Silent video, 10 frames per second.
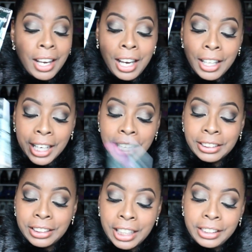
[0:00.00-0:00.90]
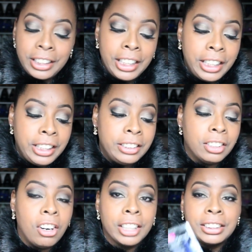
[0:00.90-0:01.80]
And like I said, these
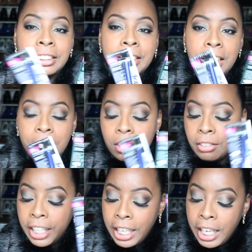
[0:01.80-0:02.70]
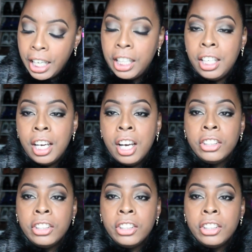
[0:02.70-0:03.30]
are still in